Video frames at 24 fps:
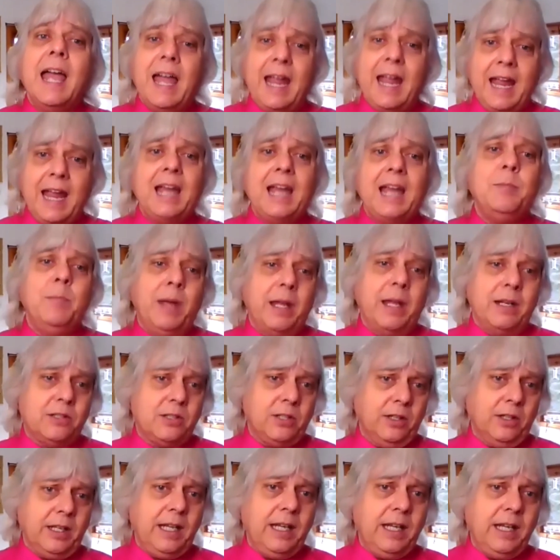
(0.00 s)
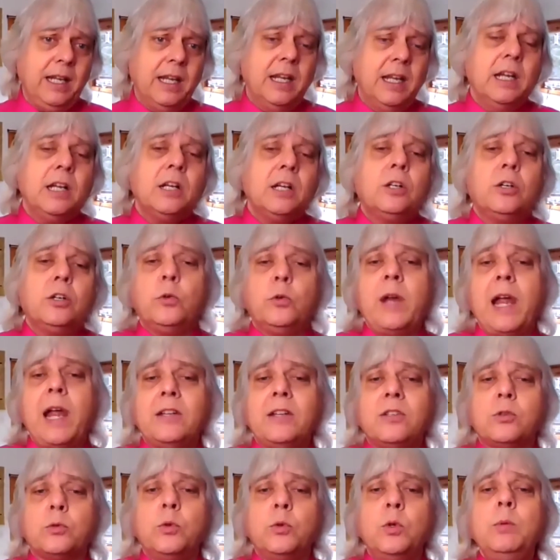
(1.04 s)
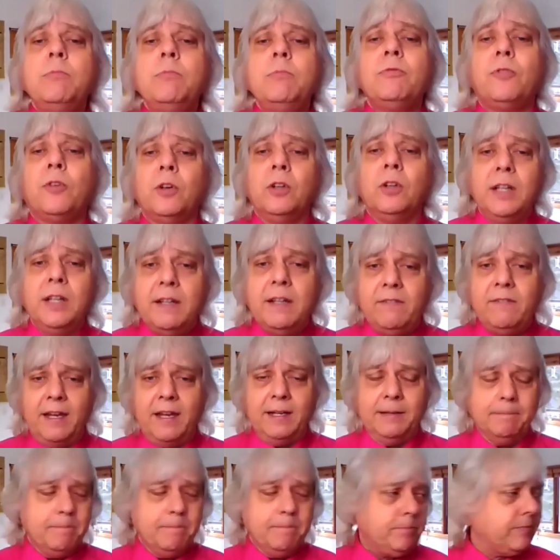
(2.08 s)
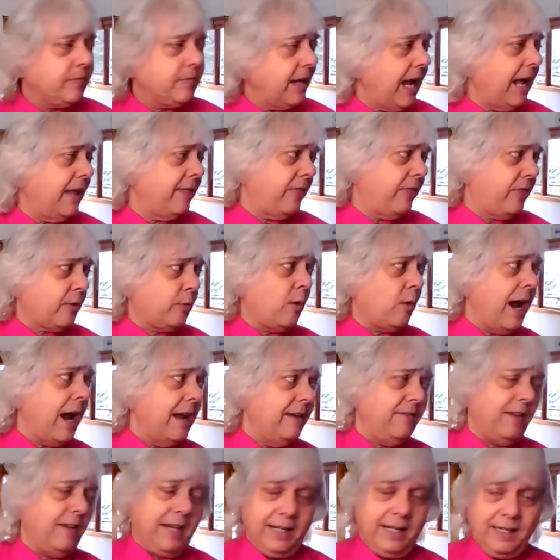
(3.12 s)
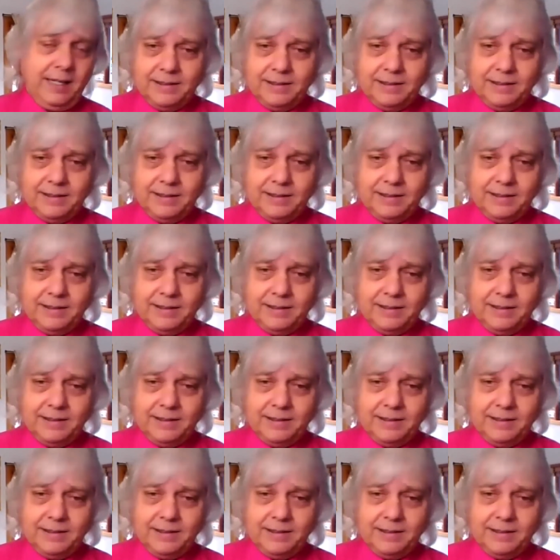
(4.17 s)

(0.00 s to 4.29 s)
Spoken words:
and mentally creates room for living and thriving.